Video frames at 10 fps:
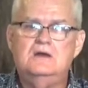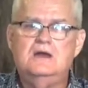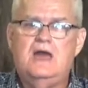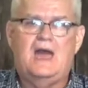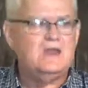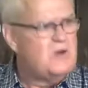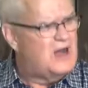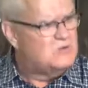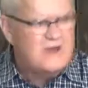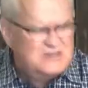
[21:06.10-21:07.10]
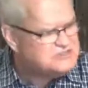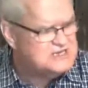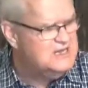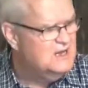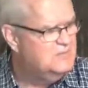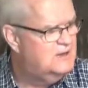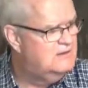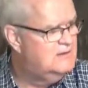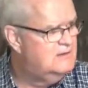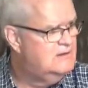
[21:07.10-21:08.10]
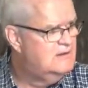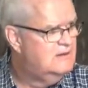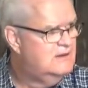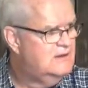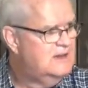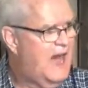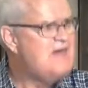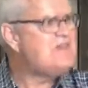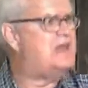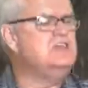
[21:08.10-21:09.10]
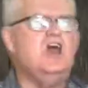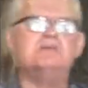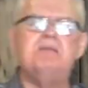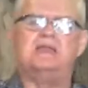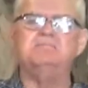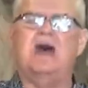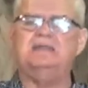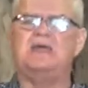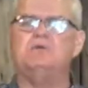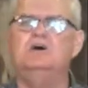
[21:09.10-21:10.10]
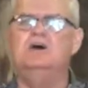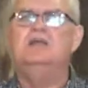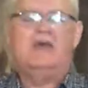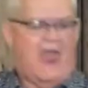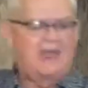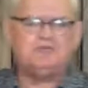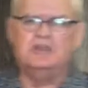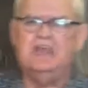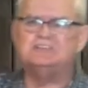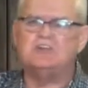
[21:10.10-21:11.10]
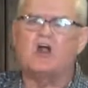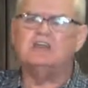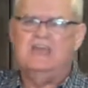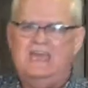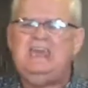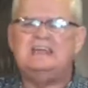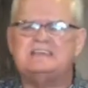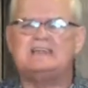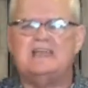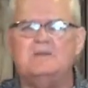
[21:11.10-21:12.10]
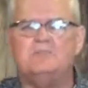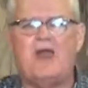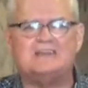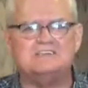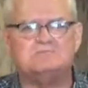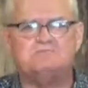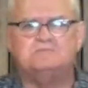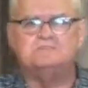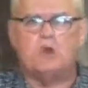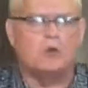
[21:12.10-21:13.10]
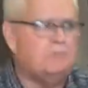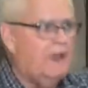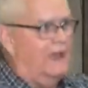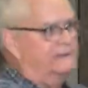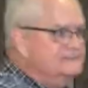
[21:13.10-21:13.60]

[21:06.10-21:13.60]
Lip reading: how do I reach them? I've got a young man in my neighborhood. After it gets dark, he gets out there and practices swordplay.